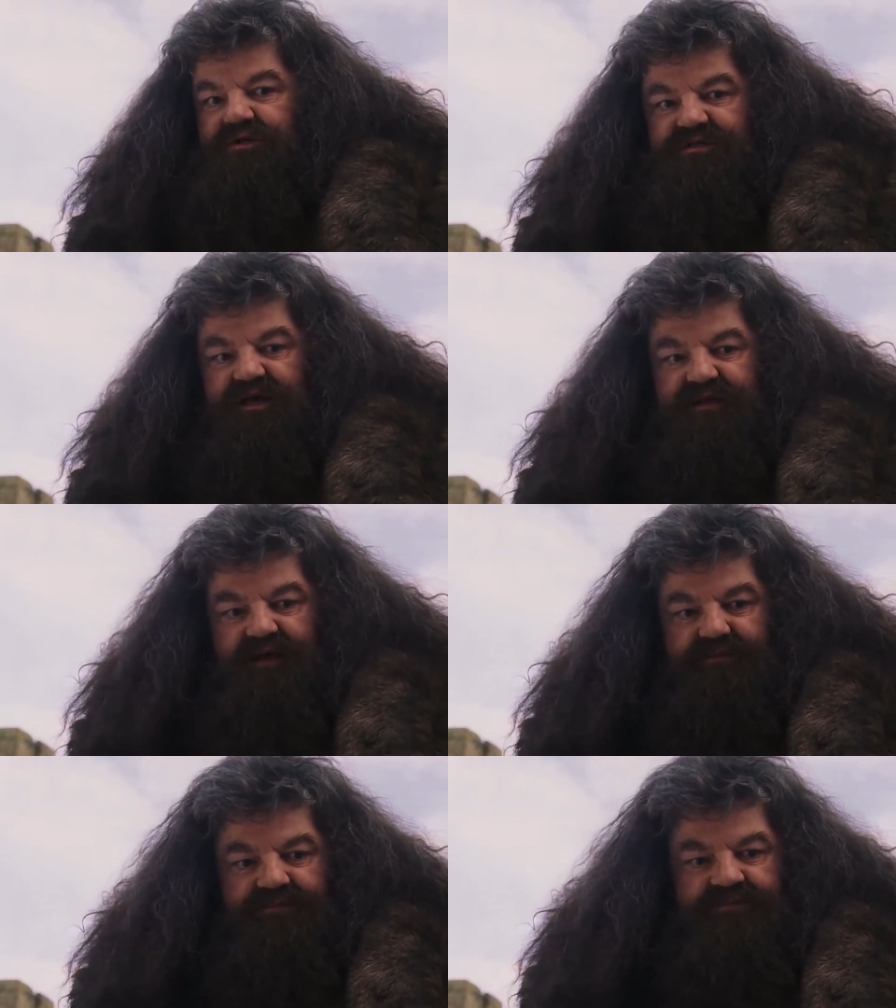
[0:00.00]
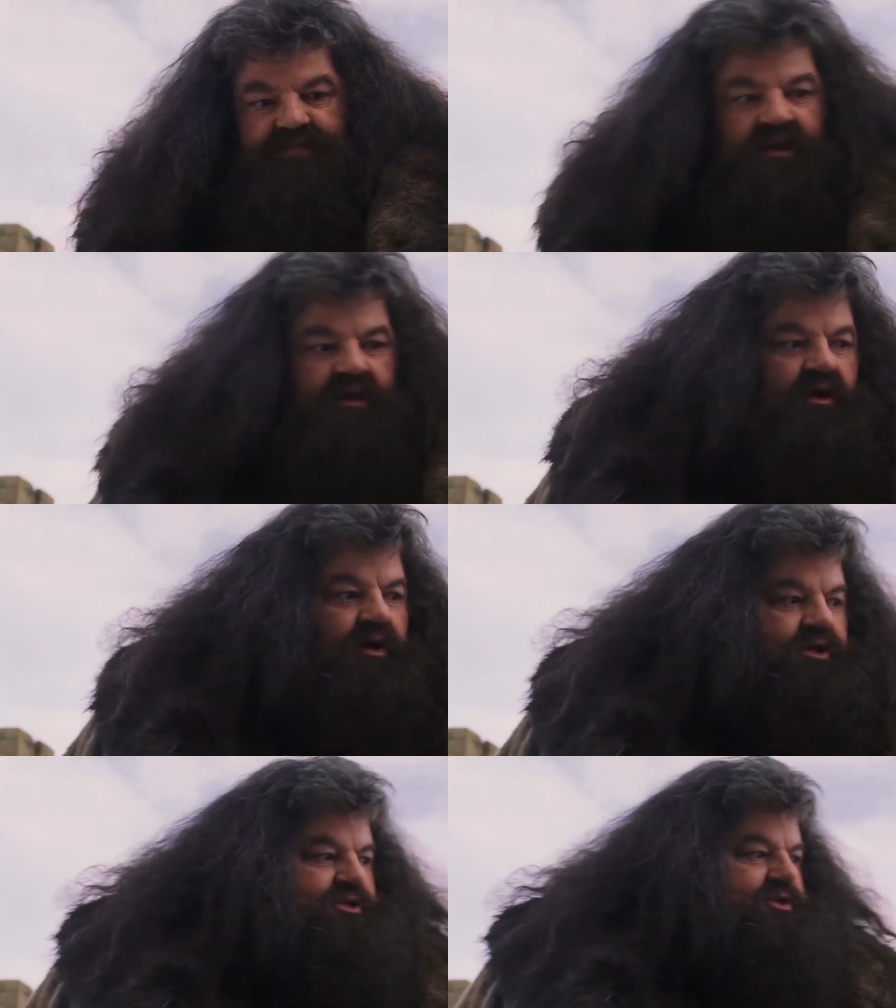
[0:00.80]
shouldn't have said that.
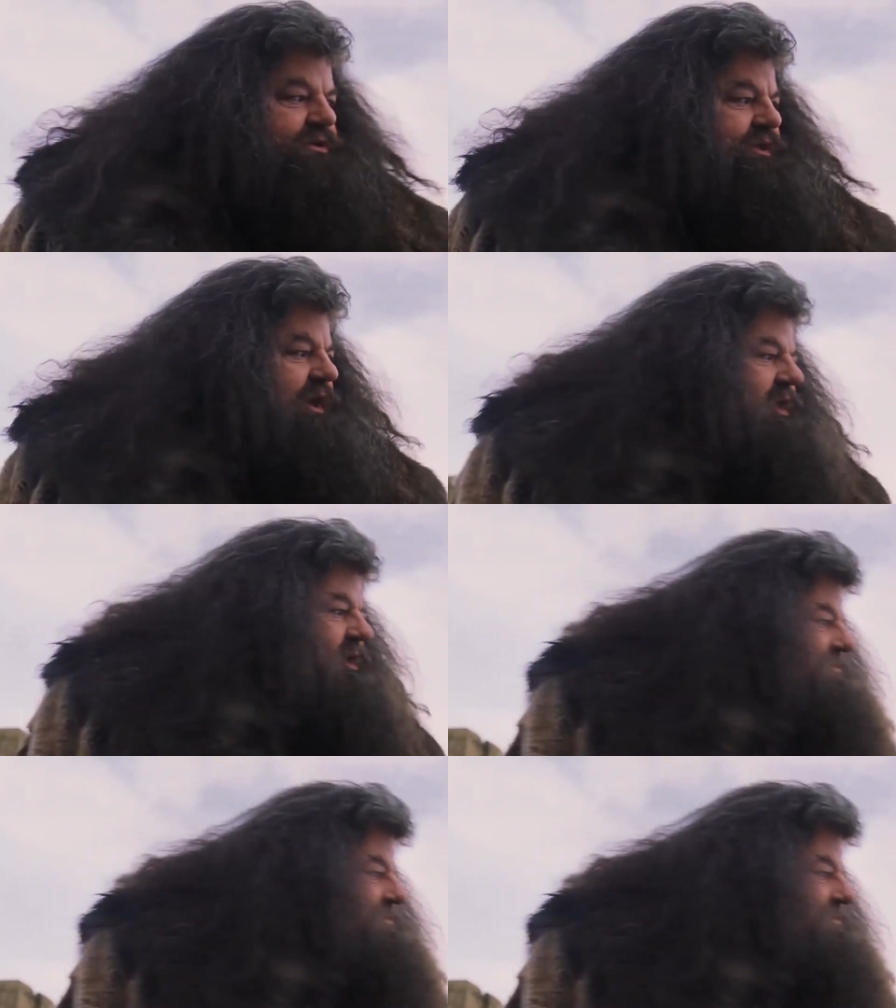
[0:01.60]
I should not